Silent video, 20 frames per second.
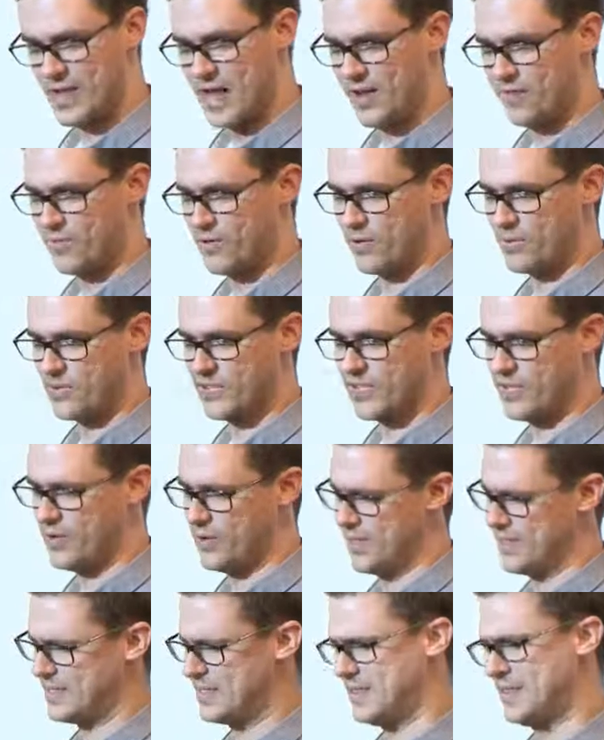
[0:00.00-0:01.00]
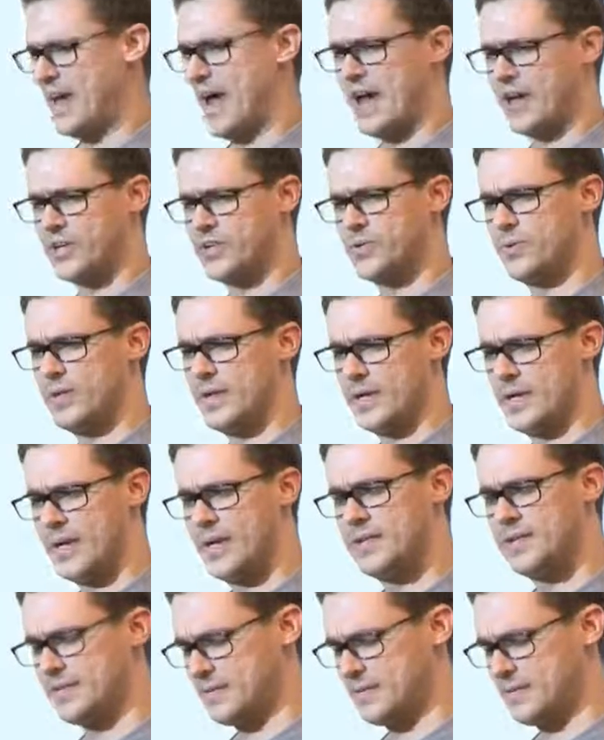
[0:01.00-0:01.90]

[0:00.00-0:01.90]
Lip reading: that those platforms do isn't actually